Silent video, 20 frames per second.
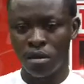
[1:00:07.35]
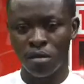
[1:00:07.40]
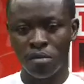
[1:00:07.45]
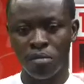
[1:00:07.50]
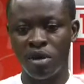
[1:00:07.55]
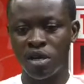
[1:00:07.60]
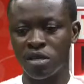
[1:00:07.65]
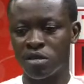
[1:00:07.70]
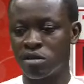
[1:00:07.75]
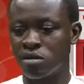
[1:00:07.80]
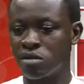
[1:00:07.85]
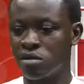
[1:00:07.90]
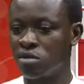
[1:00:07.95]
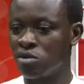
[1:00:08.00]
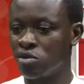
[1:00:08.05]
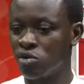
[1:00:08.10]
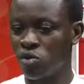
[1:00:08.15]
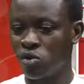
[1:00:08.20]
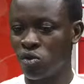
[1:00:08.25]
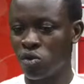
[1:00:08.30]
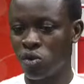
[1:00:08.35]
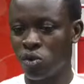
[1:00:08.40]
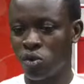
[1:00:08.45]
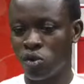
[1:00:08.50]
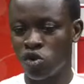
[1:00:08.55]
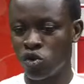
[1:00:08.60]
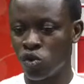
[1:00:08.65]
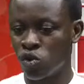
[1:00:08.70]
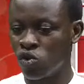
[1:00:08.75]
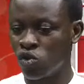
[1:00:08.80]
but
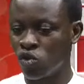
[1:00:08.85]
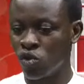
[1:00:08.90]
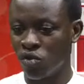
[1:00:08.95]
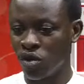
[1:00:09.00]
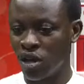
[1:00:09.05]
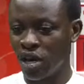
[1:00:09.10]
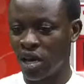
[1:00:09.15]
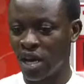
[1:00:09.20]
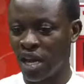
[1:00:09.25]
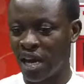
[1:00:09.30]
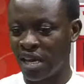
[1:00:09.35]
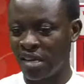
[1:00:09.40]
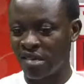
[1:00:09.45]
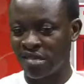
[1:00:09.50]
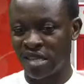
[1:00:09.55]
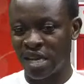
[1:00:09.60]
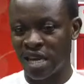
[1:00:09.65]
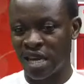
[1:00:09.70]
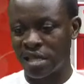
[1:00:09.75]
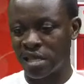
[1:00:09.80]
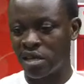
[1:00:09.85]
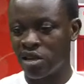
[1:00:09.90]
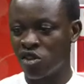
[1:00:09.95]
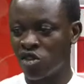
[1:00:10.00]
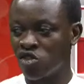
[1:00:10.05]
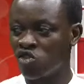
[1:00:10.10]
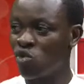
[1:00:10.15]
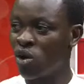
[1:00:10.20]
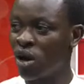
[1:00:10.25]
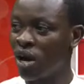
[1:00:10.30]
you realize that
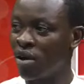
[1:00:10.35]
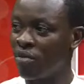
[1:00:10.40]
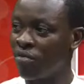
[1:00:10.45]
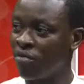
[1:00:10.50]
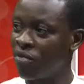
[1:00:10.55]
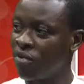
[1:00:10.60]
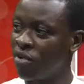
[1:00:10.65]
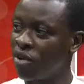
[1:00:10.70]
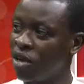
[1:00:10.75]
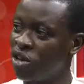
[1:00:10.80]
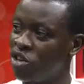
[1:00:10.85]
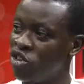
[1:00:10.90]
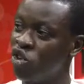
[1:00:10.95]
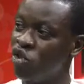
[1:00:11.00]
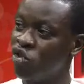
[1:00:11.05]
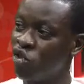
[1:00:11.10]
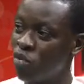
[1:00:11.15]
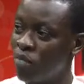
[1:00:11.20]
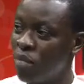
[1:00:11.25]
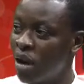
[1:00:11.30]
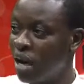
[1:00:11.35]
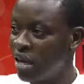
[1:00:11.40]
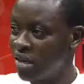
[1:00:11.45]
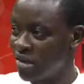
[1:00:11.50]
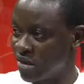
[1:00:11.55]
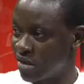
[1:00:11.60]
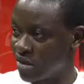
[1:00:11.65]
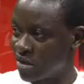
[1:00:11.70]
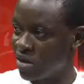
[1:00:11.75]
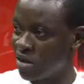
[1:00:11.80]
you have
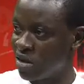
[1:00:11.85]
Yorubas